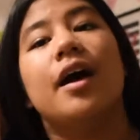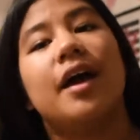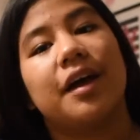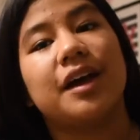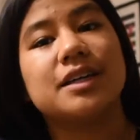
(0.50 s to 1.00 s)

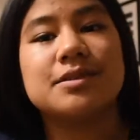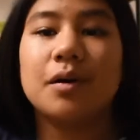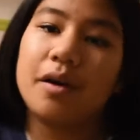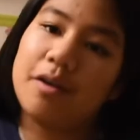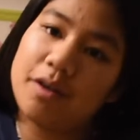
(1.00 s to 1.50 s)
Hey guys, and
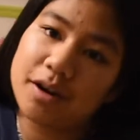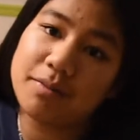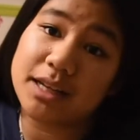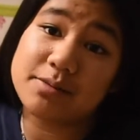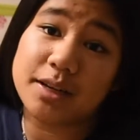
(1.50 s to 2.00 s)
welcome
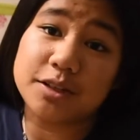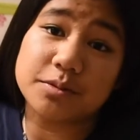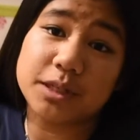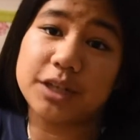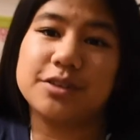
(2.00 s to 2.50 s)
back to my YouTube
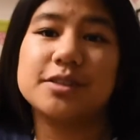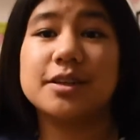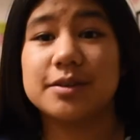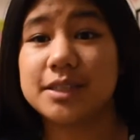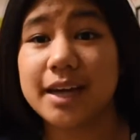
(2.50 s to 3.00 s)
channel.
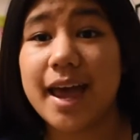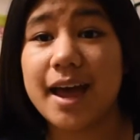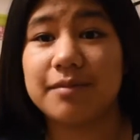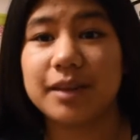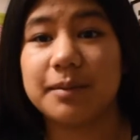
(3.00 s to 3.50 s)
So today
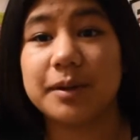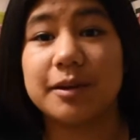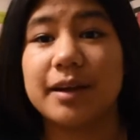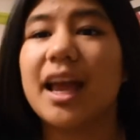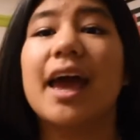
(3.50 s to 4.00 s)
I'm going to be
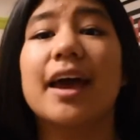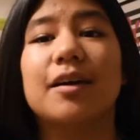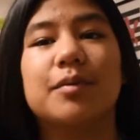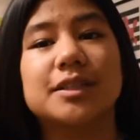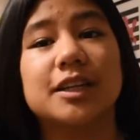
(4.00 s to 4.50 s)
doing a
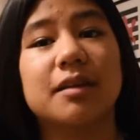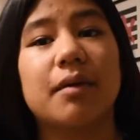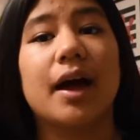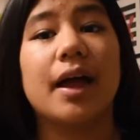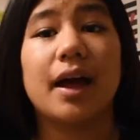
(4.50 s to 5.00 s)
what's on
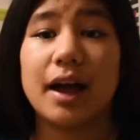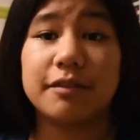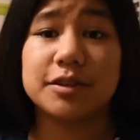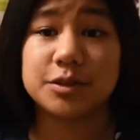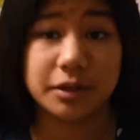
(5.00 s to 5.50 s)
my
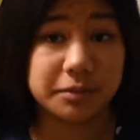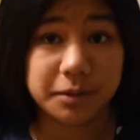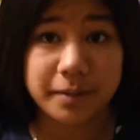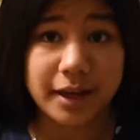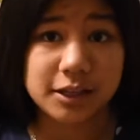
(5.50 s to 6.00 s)
iPhone 12 Pro
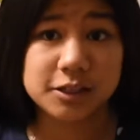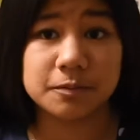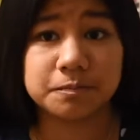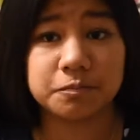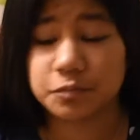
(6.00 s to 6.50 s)
Max.
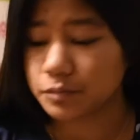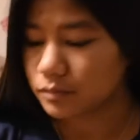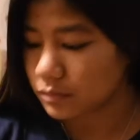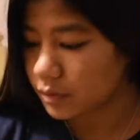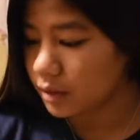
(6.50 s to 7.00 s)

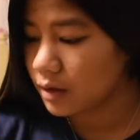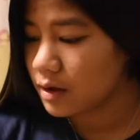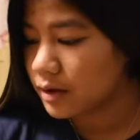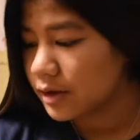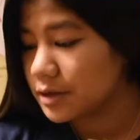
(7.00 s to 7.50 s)

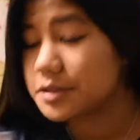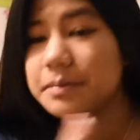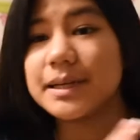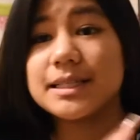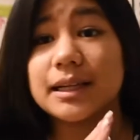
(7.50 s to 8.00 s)
So
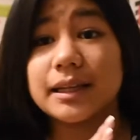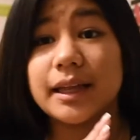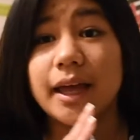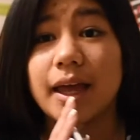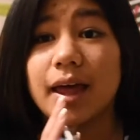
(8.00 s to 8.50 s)

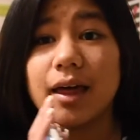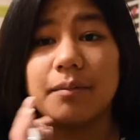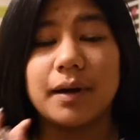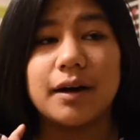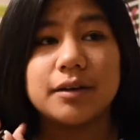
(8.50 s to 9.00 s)
basically
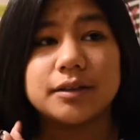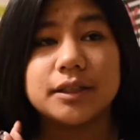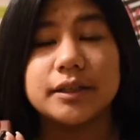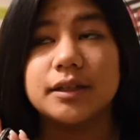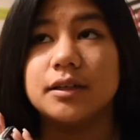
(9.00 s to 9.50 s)

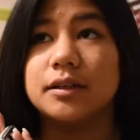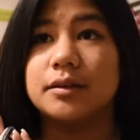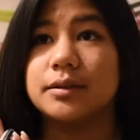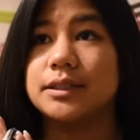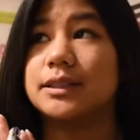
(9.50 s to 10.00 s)

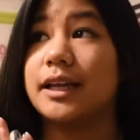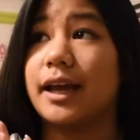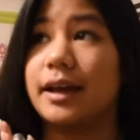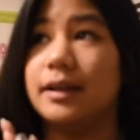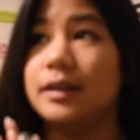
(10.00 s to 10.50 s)
what's
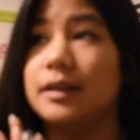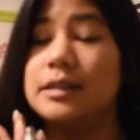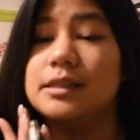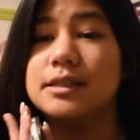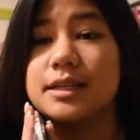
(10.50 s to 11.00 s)
today?
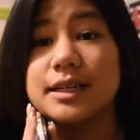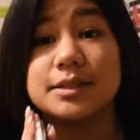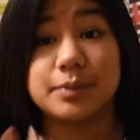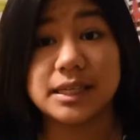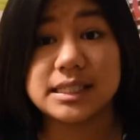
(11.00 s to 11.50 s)

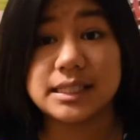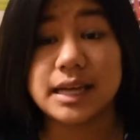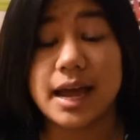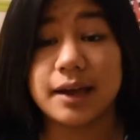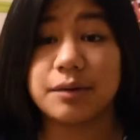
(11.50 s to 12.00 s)
Today's
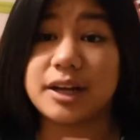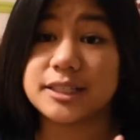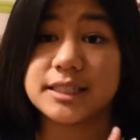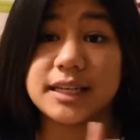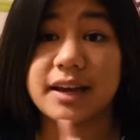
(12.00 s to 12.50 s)
Wednesday,
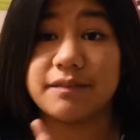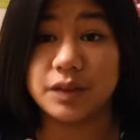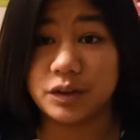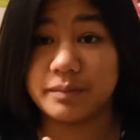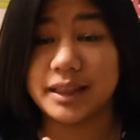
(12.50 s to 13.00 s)
as the day I'm
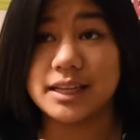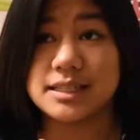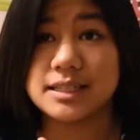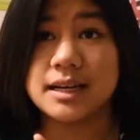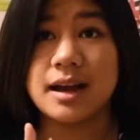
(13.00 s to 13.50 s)
filming
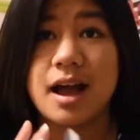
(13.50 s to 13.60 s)
this.